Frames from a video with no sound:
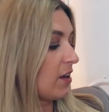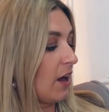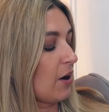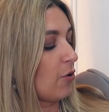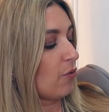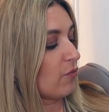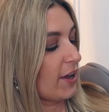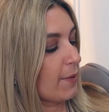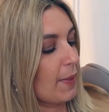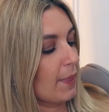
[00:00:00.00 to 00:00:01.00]
I cannot
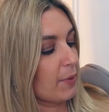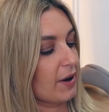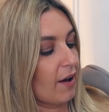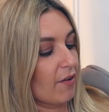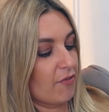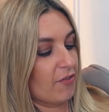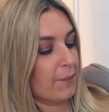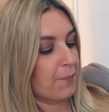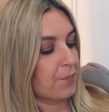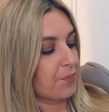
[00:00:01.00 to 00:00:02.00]
recommend them enough.
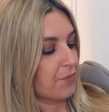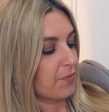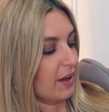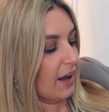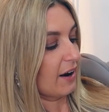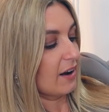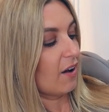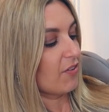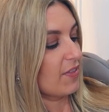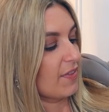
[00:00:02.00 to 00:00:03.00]
And I
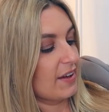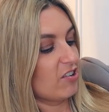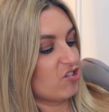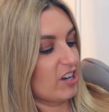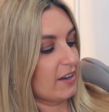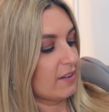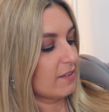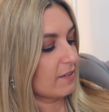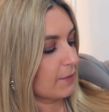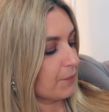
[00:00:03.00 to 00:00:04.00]
love it that these
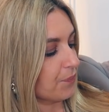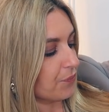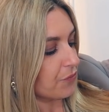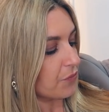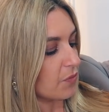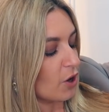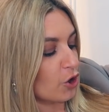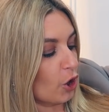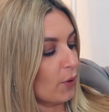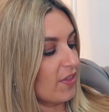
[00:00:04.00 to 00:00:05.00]
jeans
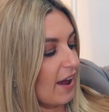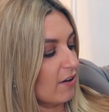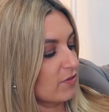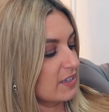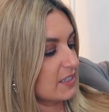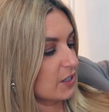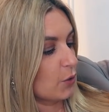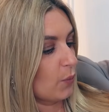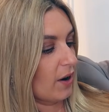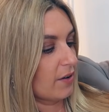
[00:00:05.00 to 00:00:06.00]
go with every
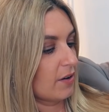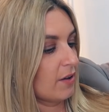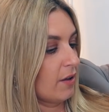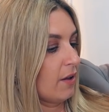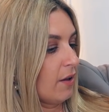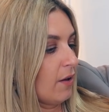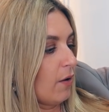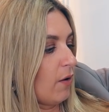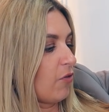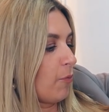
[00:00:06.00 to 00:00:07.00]
single one
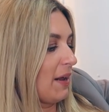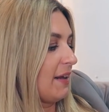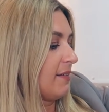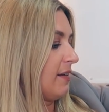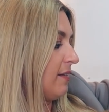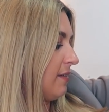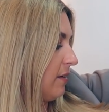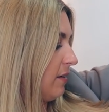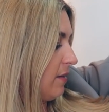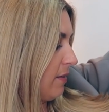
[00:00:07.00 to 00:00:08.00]
of the blazers
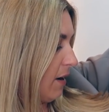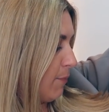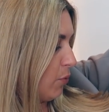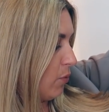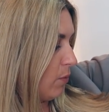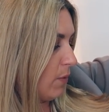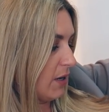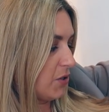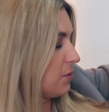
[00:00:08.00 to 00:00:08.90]
that I bought. Why